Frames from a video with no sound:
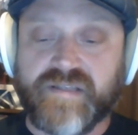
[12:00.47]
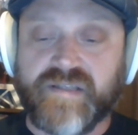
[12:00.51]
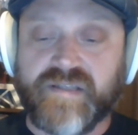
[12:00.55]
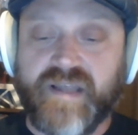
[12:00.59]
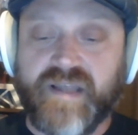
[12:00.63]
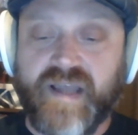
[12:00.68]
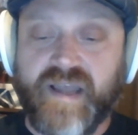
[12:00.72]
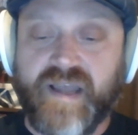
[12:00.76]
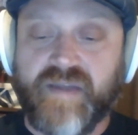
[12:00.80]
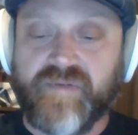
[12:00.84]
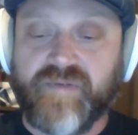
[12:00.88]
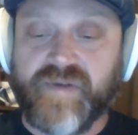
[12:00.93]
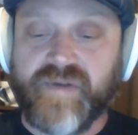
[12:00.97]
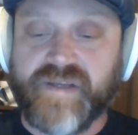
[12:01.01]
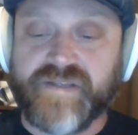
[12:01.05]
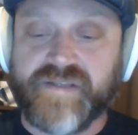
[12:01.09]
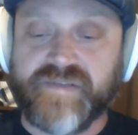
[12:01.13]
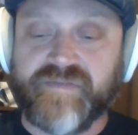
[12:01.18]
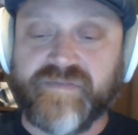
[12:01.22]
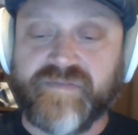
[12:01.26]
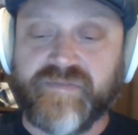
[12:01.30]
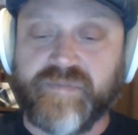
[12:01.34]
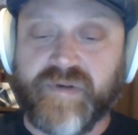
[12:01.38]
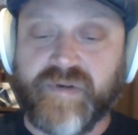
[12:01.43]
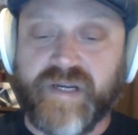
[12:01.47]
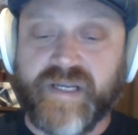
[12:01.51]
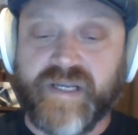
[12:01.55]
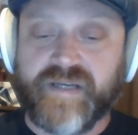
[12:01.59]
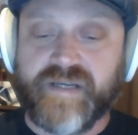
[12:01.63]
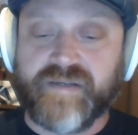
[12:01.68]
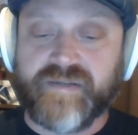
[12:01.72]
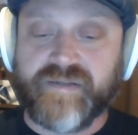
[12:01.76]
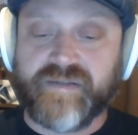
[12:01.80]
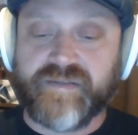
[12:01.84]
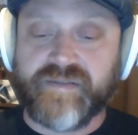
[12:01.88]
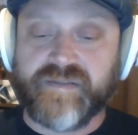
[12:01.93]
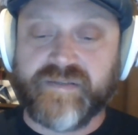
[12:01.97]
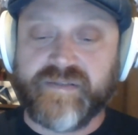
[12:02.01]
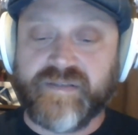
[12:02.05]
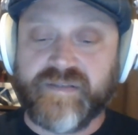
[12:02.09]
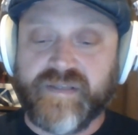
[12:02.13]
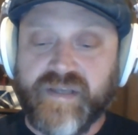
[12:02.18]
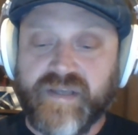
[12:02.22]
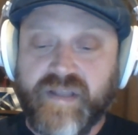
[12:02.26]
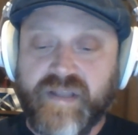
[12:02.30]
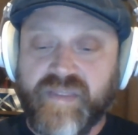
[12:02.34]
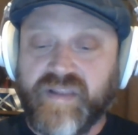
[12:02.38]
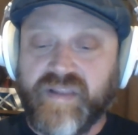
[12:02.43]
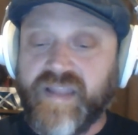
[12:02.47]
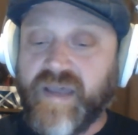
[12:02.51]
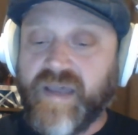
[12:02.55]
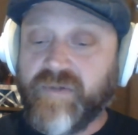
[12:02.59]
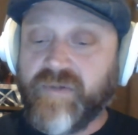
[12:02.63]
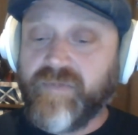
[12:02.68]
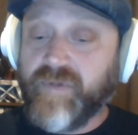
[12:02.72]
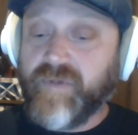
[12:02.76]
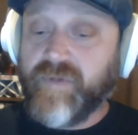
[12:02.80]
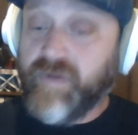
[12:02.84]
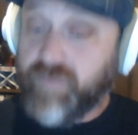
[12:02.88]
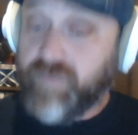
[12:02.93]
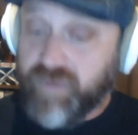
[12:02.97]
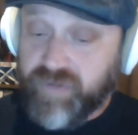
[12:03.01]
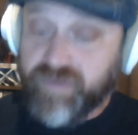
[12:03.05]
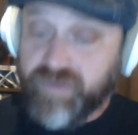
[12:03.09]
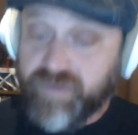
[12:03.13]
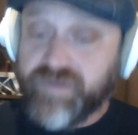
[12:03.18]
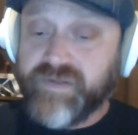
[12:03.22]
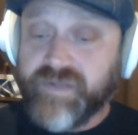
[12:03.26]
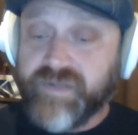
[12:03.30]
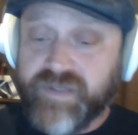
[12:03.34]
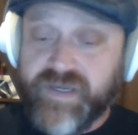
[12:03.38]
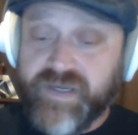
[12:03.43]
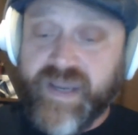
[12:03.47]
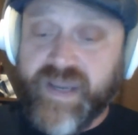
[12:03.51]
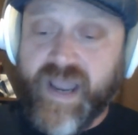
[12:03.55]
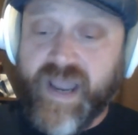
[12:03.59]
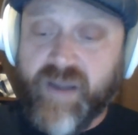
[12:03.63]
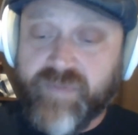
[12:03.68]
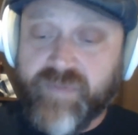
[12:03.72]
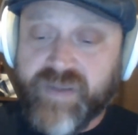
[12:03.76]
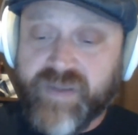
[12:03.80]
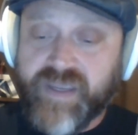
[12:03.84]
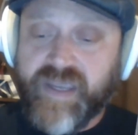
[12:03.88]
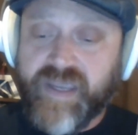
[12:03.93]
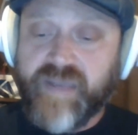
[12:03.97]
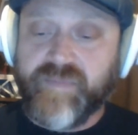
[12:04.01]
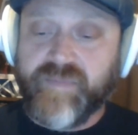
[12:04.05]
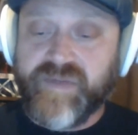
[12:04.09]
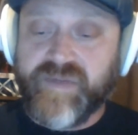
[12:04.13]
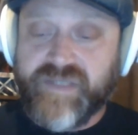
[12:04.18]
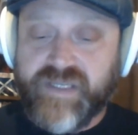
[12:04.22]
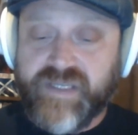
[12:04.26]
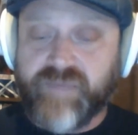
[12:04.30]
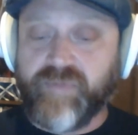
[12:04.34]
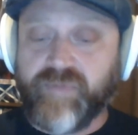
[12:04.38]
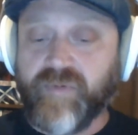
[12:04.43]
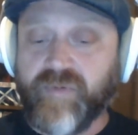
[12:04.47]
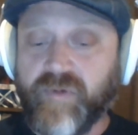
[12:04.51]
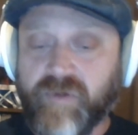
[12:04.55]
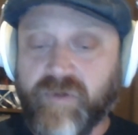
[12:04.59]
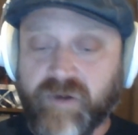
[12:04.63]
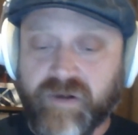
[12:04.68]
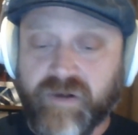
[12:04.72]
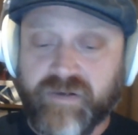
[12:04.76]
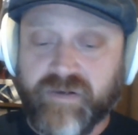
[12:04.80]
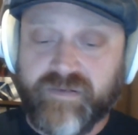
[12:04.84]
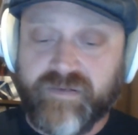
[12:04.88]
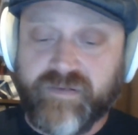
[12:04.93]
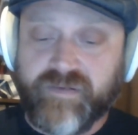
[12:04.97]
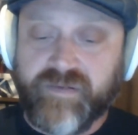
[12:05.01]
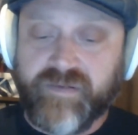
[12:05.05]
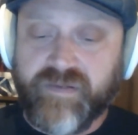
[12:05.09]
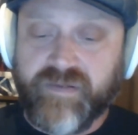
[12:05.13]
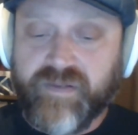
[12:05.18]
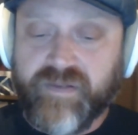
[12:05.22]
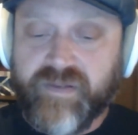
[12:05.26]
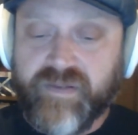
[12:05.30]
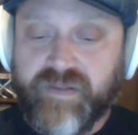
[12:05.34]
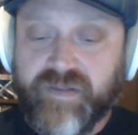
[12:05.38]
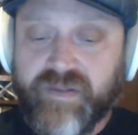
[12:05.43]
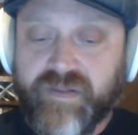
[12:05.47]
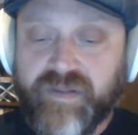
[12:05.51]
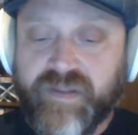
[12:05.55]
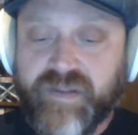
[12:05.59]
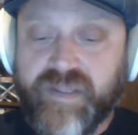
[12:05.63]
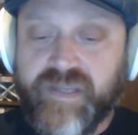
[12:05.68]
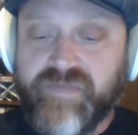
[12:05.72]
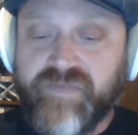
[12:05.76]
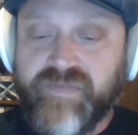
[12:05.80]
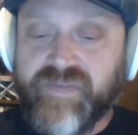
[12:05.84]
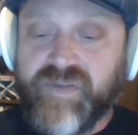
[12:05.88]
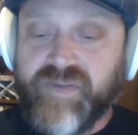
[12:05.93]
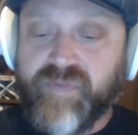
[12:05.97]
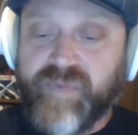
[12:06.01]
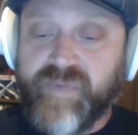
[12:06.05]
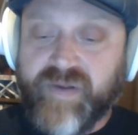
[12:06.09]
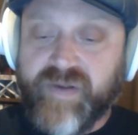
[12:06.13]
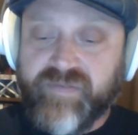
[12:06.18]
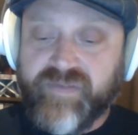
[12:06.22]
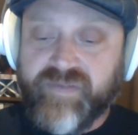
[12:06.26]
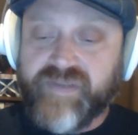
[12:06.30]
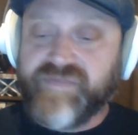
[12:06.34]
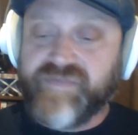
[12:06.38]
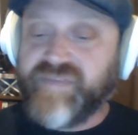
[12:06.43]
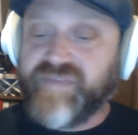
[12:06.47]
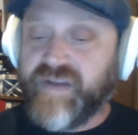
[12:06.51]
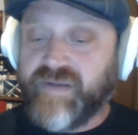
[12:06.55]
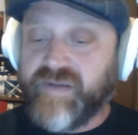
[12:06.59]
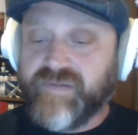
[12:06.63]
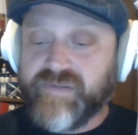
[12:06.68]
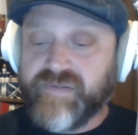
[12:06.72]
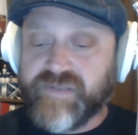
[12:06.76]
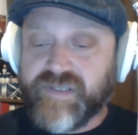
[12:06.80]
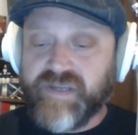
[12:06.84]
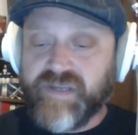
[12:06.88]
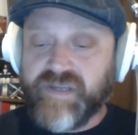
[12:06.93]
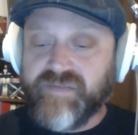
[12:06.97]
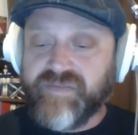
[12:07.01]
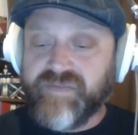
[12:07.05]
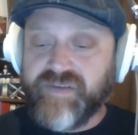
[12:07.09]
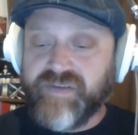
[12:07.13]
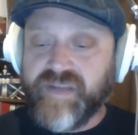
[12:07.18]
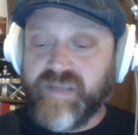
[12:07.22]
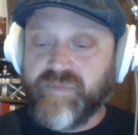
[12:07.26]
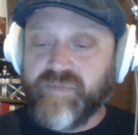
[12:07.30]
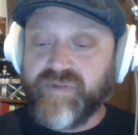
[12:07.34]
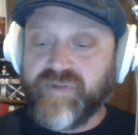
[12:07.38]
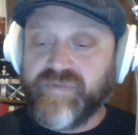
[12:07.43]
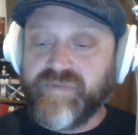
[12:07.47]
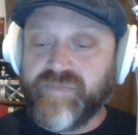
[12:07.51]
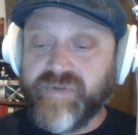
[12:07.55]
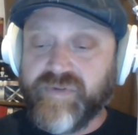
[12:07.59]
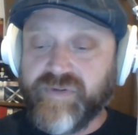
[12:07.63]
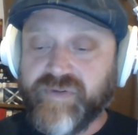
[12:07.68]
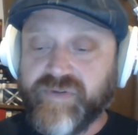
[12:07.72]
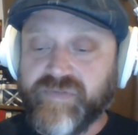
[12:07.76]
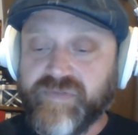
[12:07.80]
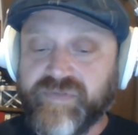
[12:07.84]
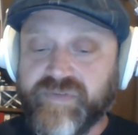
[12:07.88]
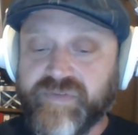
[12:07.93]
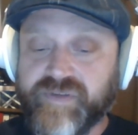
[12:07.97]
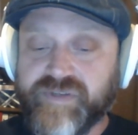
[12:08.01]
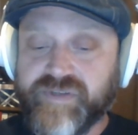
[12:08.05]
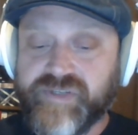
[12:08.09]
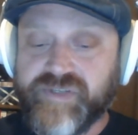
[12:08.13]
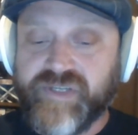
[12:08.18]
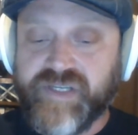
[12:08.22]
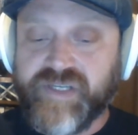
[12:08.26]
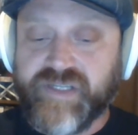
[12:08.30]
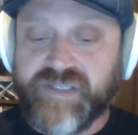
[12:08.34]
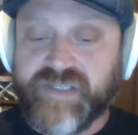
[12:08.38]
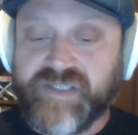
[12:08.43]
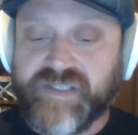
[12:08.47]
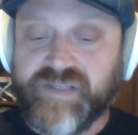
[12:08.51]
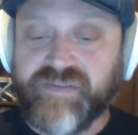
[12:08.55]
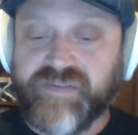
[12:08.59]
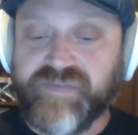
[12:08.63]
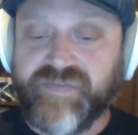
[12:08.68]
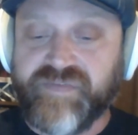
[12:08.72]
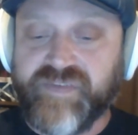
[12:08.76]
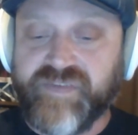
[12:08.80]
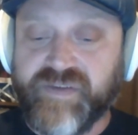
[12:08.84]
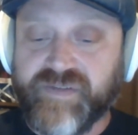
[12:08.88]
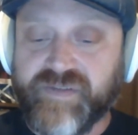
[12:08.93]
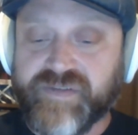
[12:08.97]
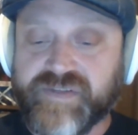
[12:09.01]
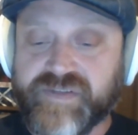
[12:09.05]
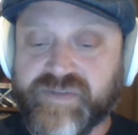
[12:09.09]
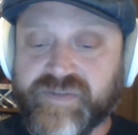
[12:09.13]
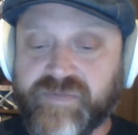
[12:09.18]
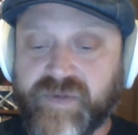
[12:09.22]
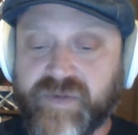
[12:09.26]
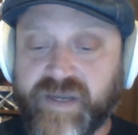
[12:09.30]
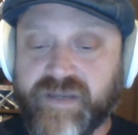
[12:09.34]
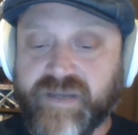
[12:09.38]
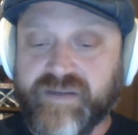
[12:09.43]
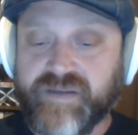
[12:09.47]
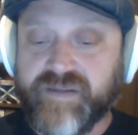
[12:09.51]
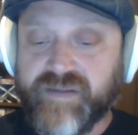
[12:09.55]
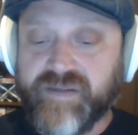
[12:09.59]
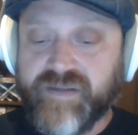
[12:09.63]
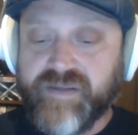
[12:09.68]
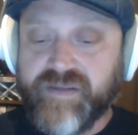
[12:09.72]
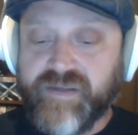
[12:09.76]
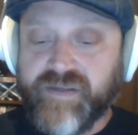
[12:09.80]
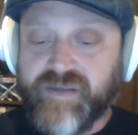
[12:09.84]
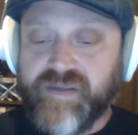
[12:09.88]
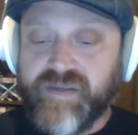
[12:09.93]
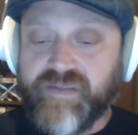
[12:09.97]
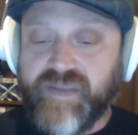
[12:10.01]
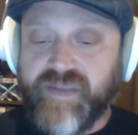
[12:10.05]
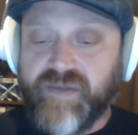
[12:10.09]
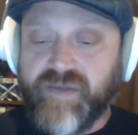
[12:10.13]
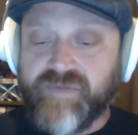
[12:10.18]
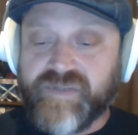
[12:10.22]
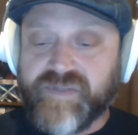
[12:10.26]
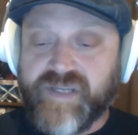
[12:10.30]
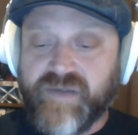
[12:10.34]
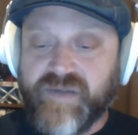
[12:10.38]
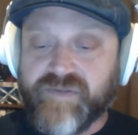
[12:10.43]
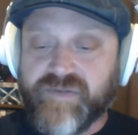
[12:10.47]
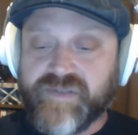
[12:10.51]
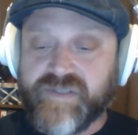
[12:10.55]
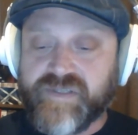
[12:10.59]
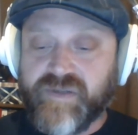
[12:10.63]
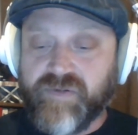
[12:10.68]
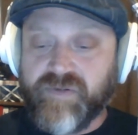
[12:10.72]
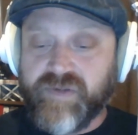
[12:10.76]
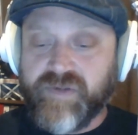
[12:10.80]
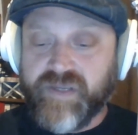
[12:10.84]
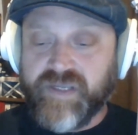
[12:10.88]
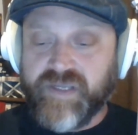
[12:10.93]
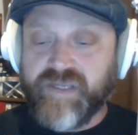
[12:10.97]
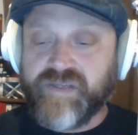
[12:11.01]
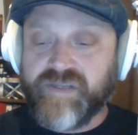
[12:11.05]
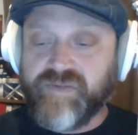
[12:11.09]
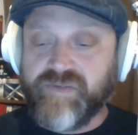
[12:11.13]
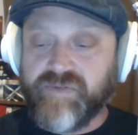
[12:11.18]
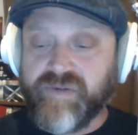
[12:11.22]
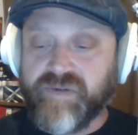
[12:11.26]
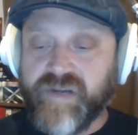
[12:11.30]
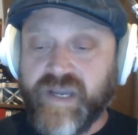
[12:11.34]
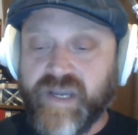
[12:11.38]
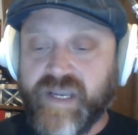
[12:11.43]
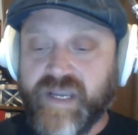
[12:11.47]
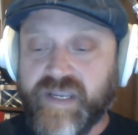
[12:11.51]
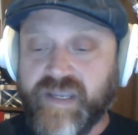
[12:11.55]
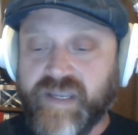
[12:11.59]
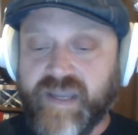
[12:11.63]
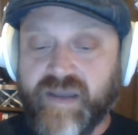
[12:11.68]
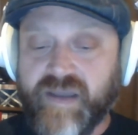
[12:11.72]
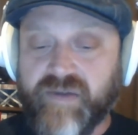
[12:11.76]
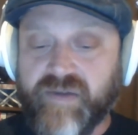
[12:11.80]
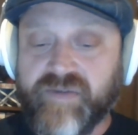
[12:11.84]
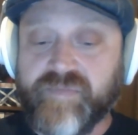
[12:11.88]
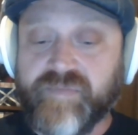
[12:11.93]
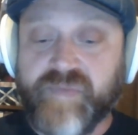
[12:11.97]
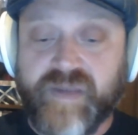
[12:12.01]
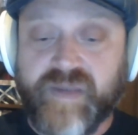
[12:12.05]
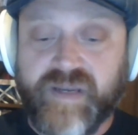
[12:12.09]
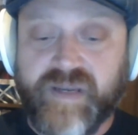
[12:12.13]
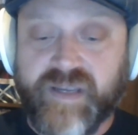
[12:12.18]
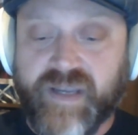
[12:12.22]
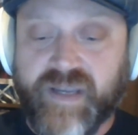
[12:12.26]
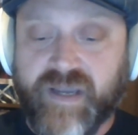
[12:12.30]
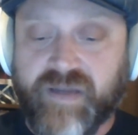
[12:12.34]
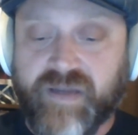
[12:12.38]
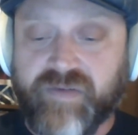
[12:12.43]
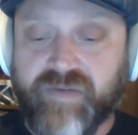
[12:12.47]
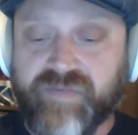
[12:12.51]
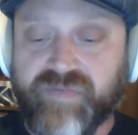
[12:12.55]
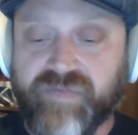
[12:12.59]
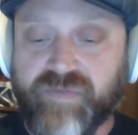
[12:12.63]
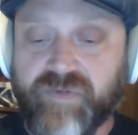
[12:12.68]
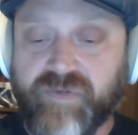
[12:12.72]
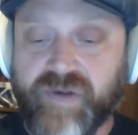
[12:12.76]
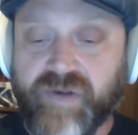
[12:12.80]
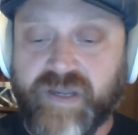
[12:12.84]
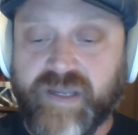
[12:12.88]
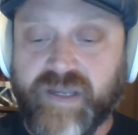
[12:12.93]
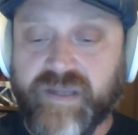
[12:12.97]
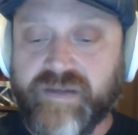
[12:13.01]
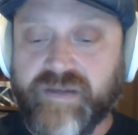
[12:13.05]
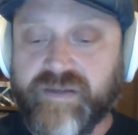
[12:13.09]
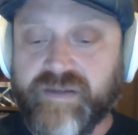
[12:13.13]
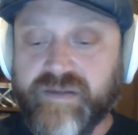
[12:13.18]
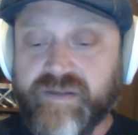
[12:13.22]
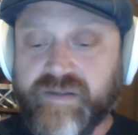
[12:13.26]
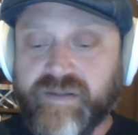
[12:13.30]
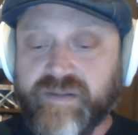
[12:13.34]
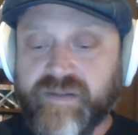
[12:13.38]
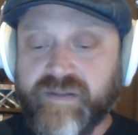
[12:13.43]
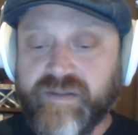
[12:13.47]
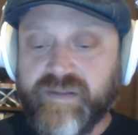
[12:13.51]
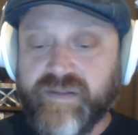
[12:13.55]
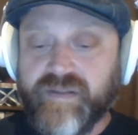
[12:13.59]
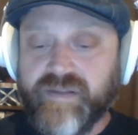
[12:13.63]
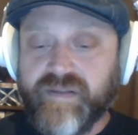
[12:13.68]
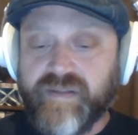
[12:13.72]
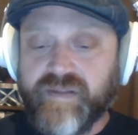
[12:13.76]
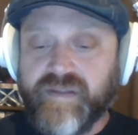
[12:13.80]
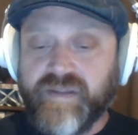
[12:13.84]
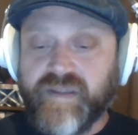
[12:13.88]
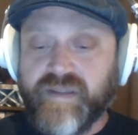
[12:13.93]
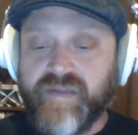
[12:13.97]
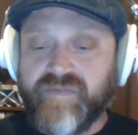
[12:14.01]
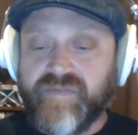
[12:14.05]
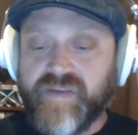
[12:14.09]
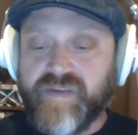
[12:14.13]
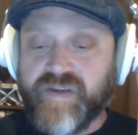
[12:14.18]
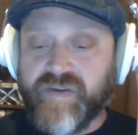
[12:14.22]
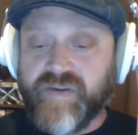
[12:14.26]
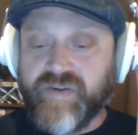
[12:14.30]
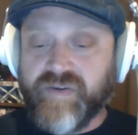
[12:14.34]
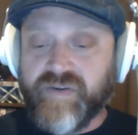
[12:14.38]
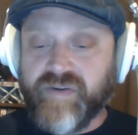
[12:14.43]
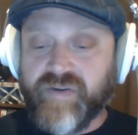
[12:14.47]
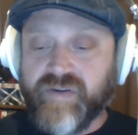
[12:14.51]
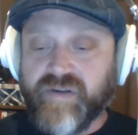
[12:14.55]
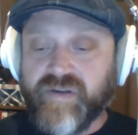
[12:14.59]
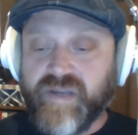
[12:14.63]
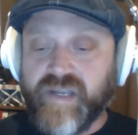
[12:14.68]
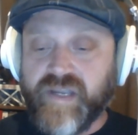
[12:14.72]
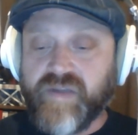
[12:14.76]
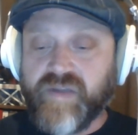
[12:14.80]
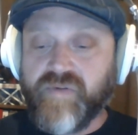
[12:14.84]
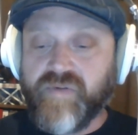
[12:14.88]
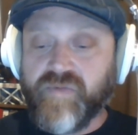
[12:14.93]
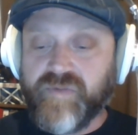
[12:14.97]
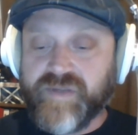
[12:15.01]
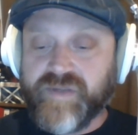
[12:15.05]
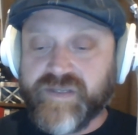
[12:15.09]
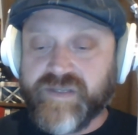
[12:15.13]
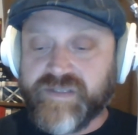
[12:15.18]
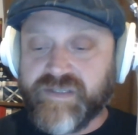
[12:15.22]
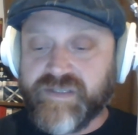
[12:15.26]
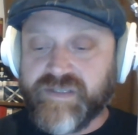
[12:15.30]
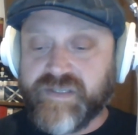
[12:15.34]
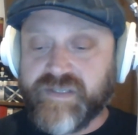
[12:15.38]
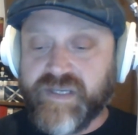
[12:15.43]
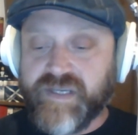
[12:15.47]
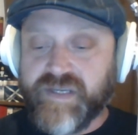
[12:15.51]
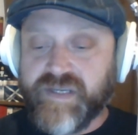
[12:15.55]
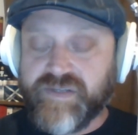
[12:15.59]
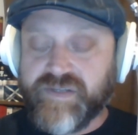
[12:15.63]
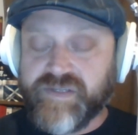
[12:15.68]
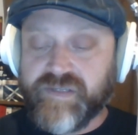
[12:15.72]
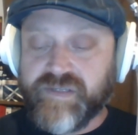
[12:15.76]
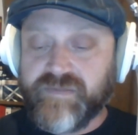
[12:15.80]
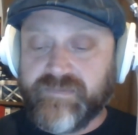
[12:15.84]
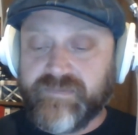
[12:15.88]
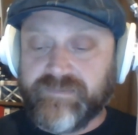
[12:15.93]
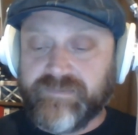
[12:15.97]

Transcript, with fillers: the highways of her brain. The loud rumble now became a deep roar. Even though Beverly found herself unable to move, she could still feel the sweat that was now soaking into her nightgown and beating on her forehead, giving her a cooling sensation.